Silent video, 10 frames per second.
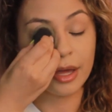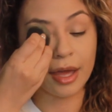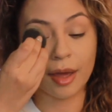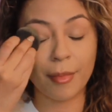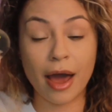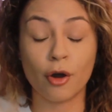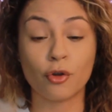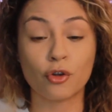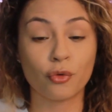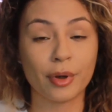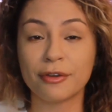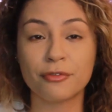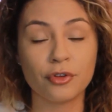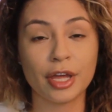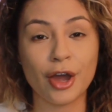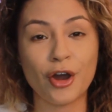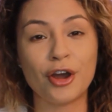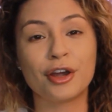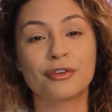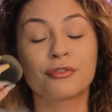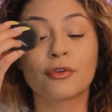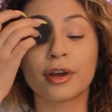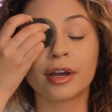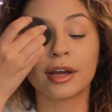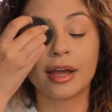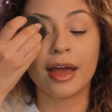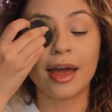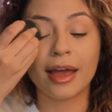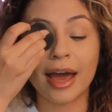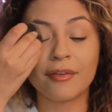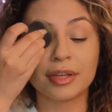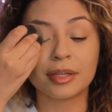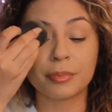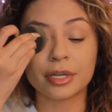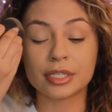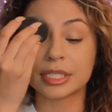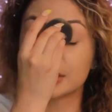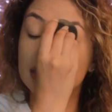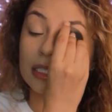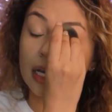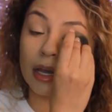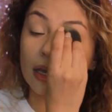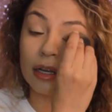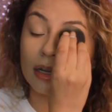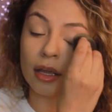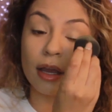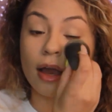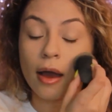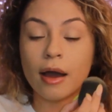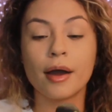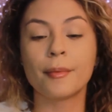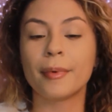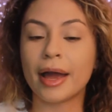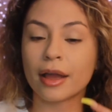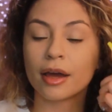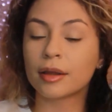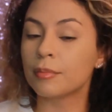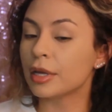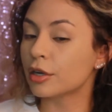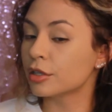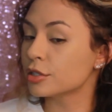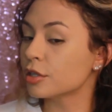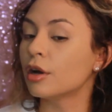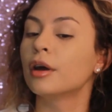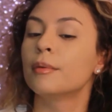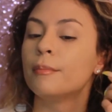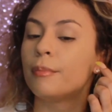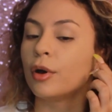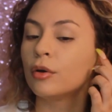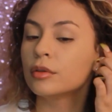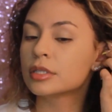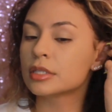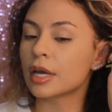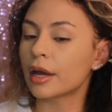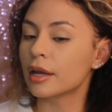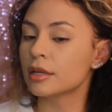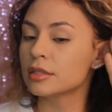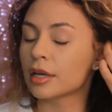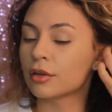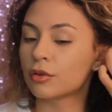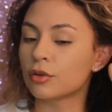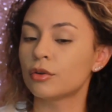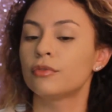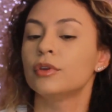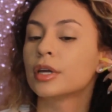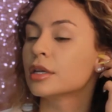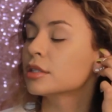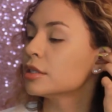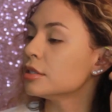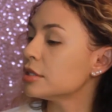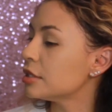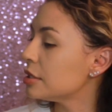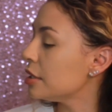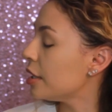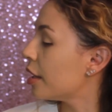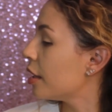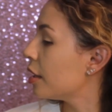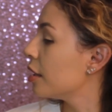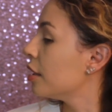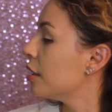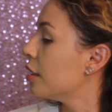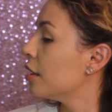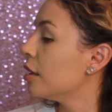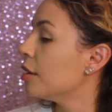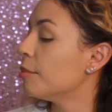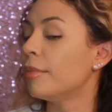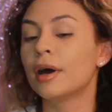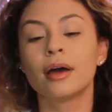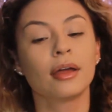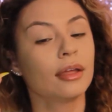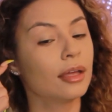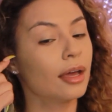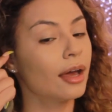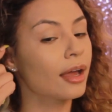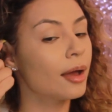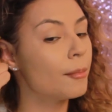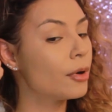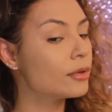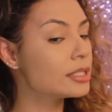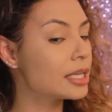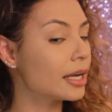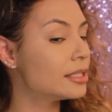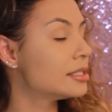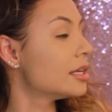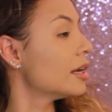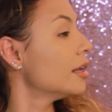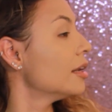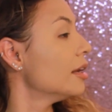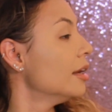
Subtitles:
him how grateful they are for having the piercing done. I got it pierced on both sides. I don't know if you guys can see it, but I got both sides done,